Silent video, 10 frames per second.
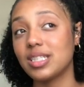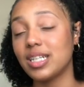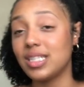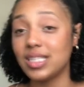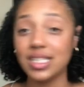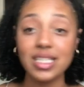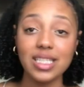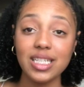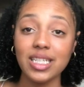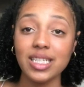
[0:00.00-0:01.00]

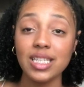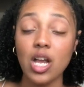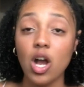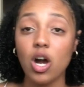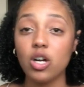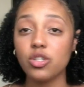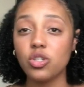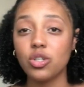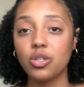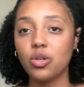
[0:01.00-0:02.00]
consistent.
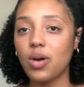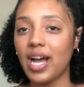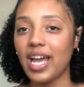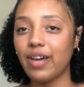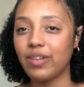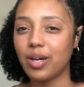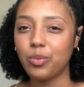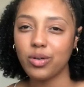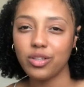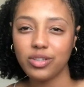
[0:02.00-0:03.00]
Also, I have a
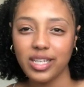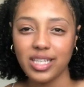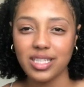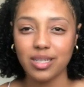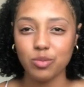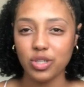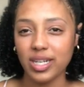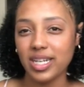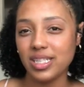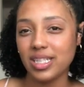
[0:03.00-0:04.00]
couple other things that I'm
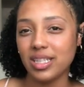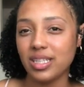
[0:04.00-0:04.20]
starting